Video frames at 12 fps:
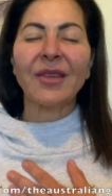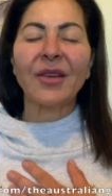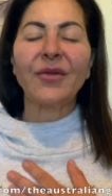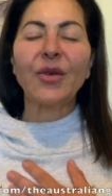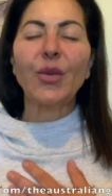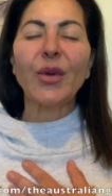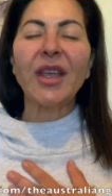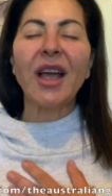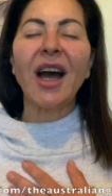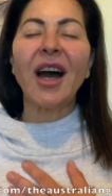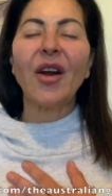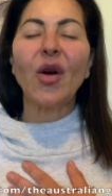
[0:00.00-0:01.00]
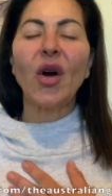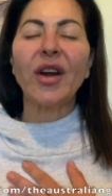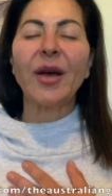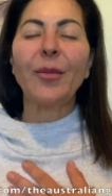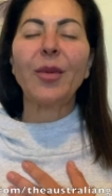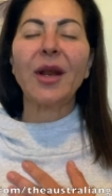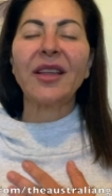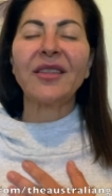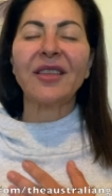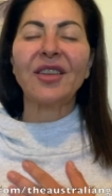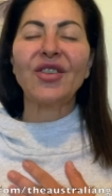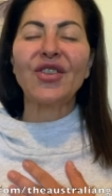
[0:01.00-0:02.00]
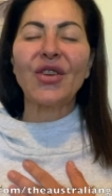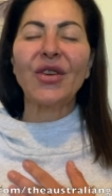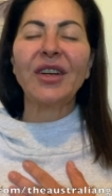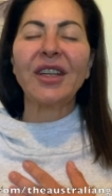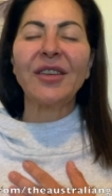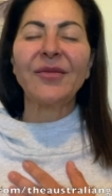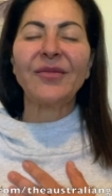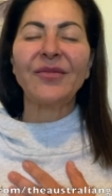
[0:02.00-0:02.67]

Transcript: For we are on a blessed journey.